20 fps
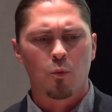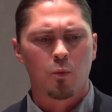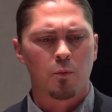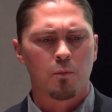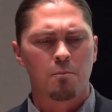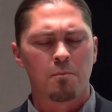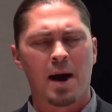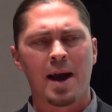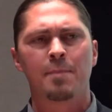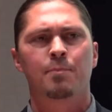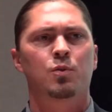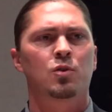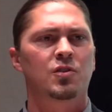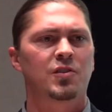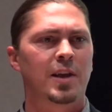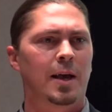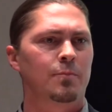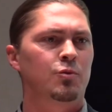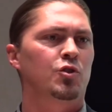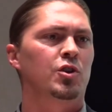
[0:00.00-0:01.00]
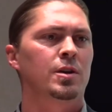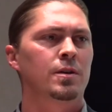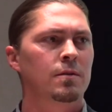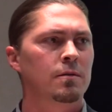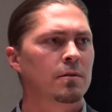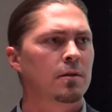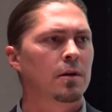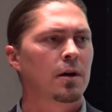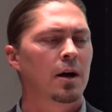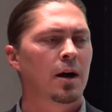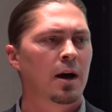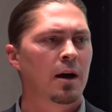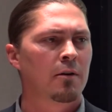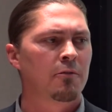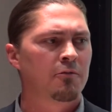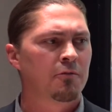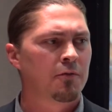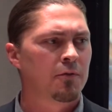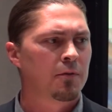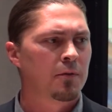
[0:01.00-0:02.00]
my perception
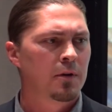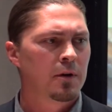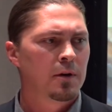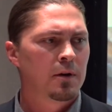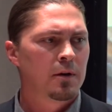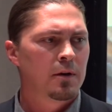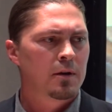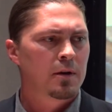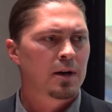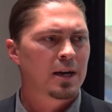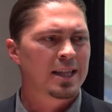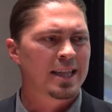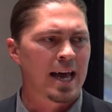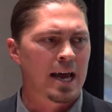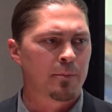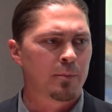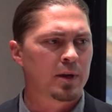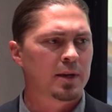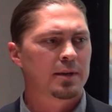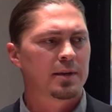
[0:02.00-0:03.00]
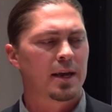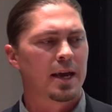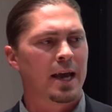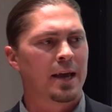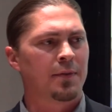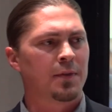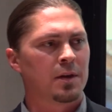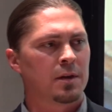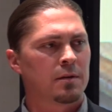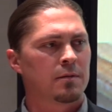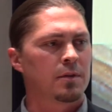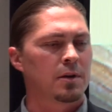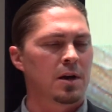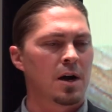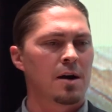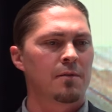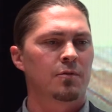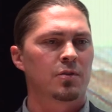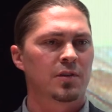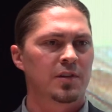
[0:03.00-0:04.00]
of climate and the
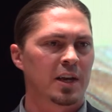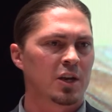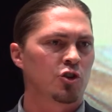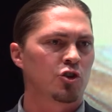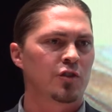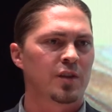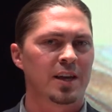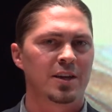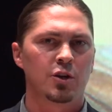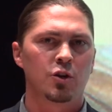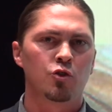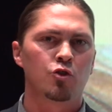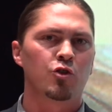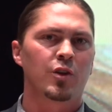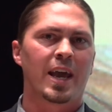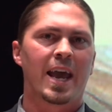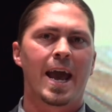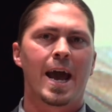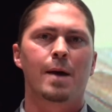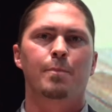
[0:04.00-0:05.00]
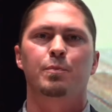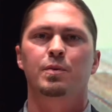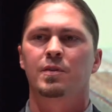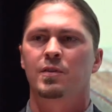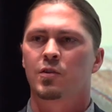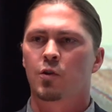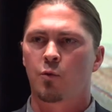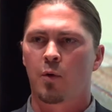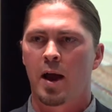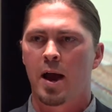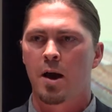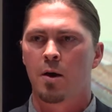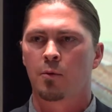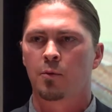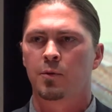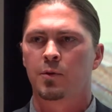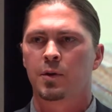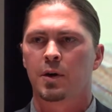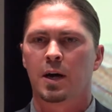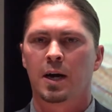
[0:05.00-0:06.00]
conversation that usually happens
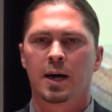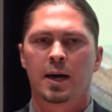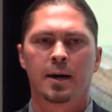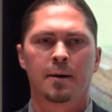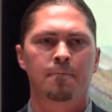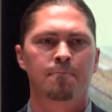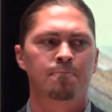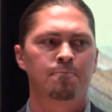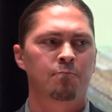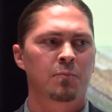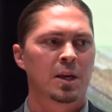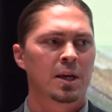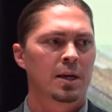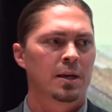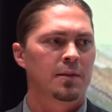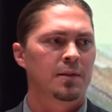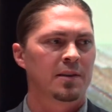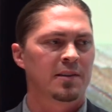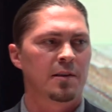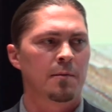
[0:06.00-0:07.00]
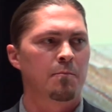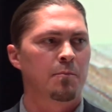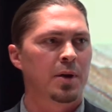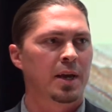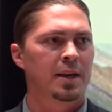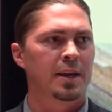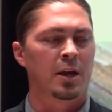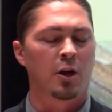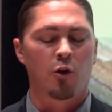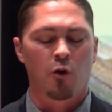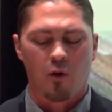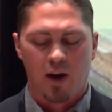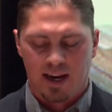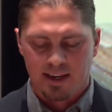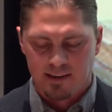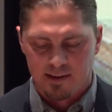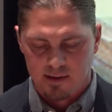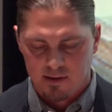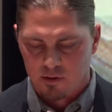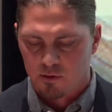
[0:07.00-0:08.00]
around this impending
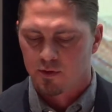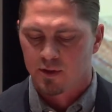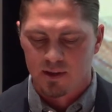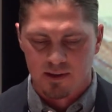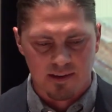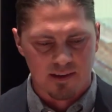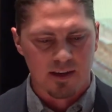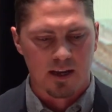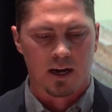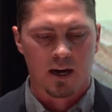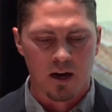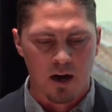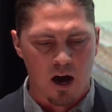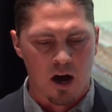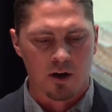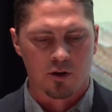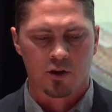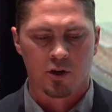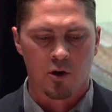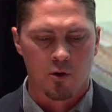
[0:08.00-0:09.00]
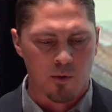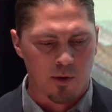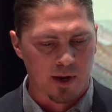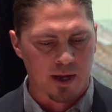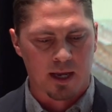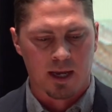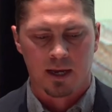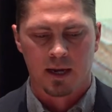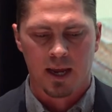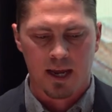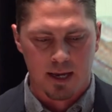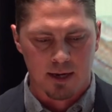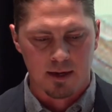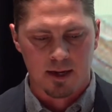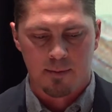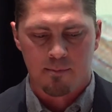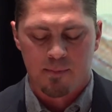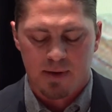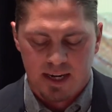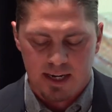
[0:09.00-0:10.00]
crisis or this ongoing and
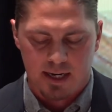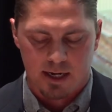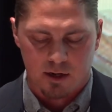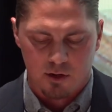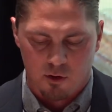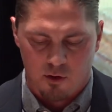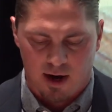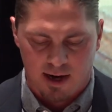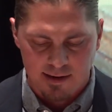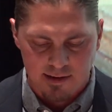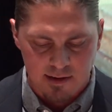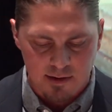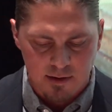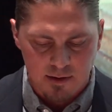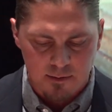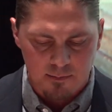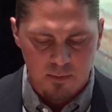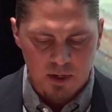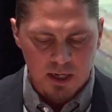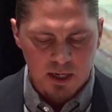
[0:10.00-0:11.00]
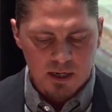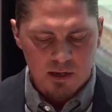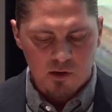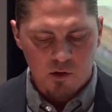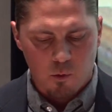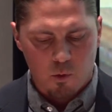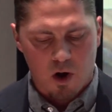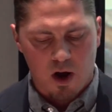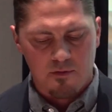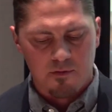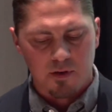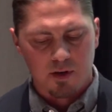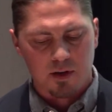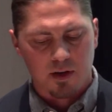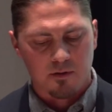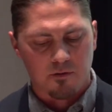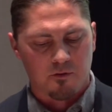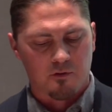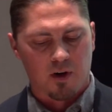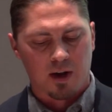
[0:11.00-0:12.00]
immediate crisis. So we're often
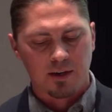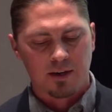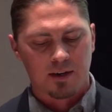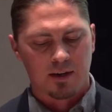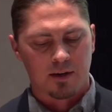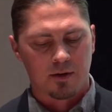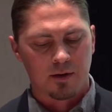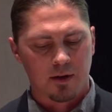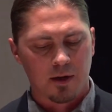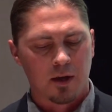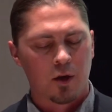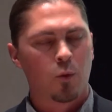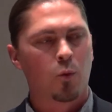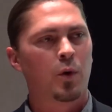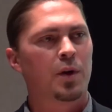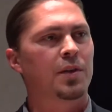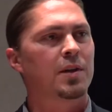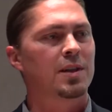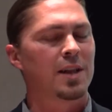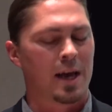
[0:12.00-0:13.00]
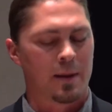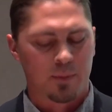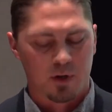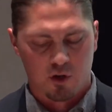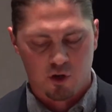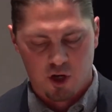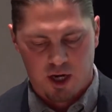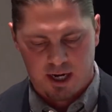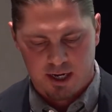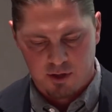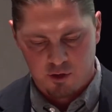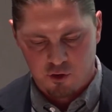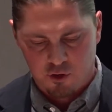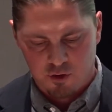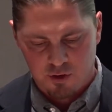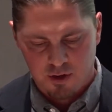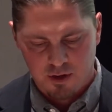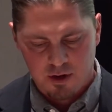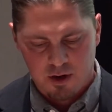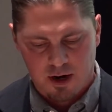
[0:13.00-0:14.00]
confronted with climate change
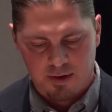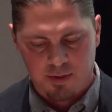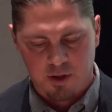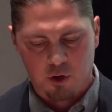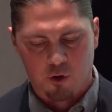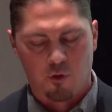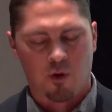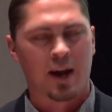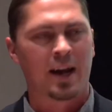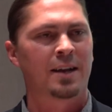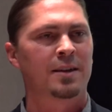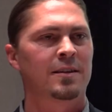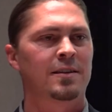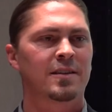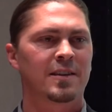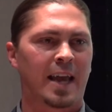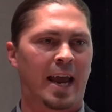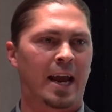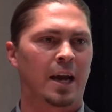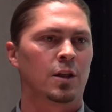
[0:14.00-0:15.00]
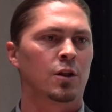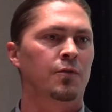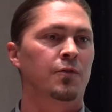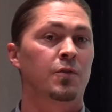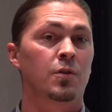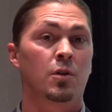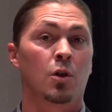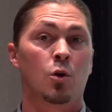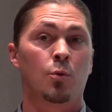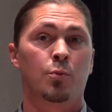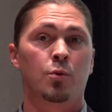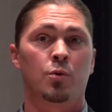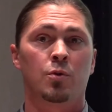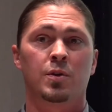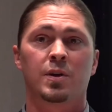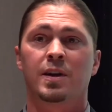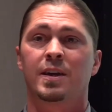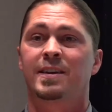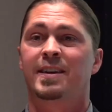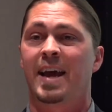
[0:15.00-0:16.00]
on the grand scale of global
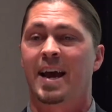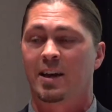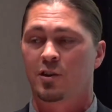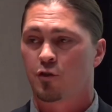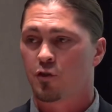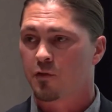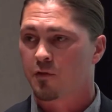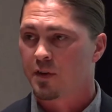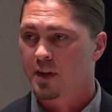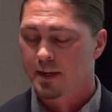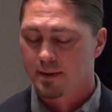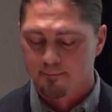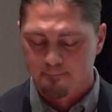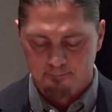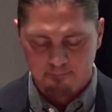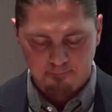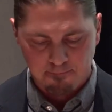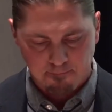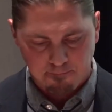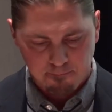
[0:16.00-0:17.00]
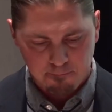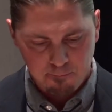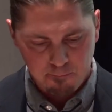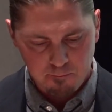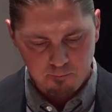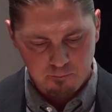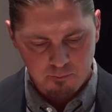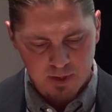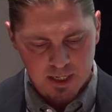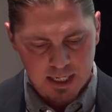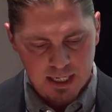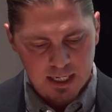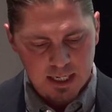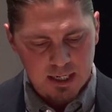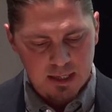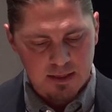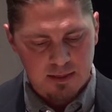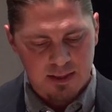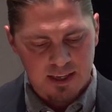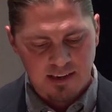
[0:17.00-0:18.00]
catastrophe.
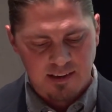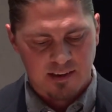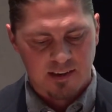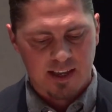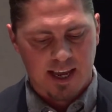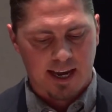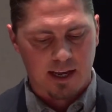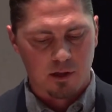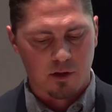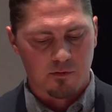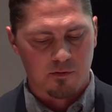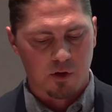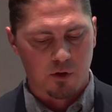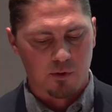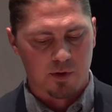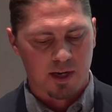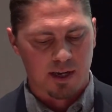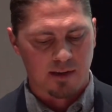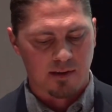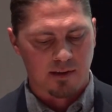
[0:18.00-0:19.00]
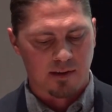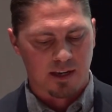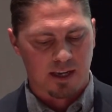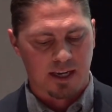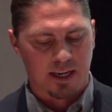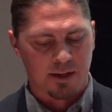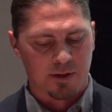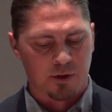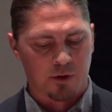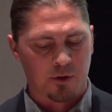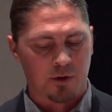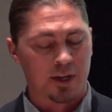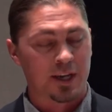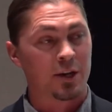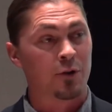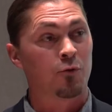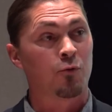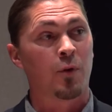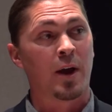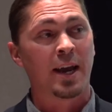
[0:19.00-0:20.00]
This scale of view tends to either
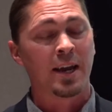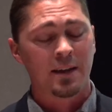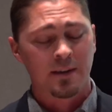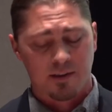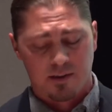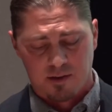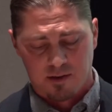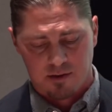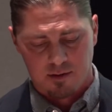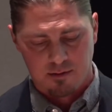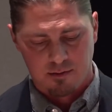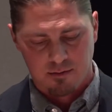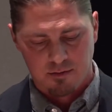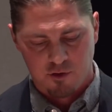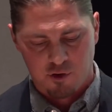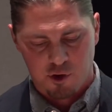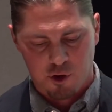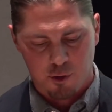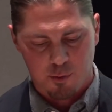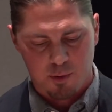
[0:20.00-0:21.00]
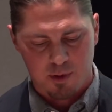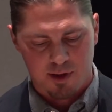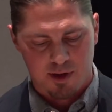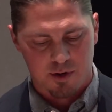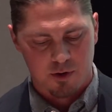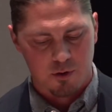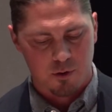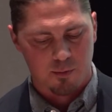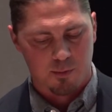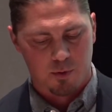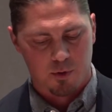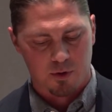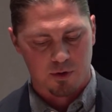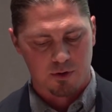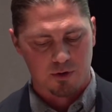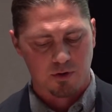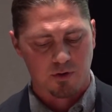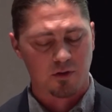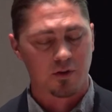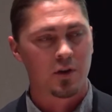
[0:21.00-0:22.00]
erase geopolitical
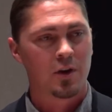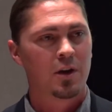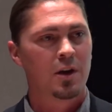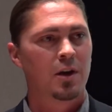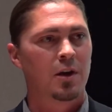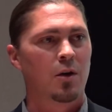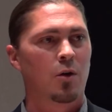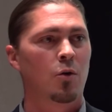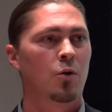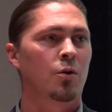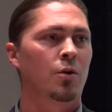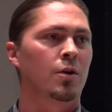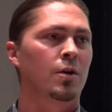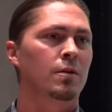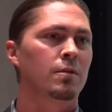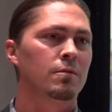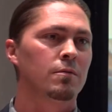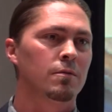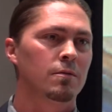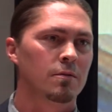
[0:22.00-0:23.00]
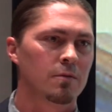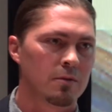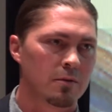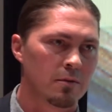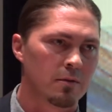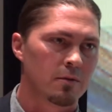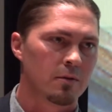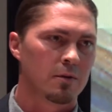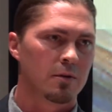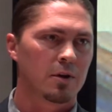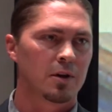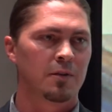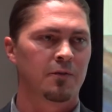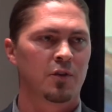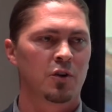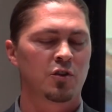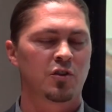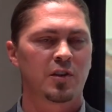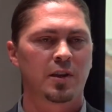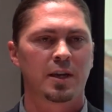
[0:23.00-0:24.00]
borders or,
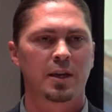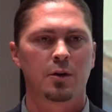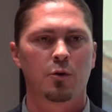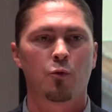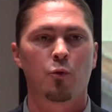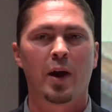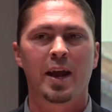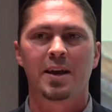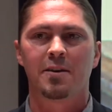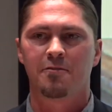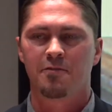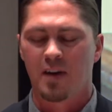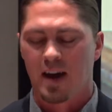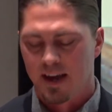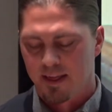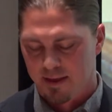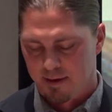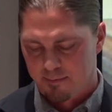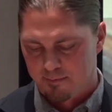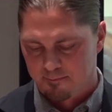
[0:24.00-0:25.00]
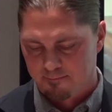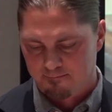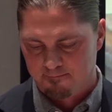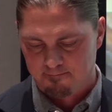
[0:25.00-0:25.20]
conversely, reify them.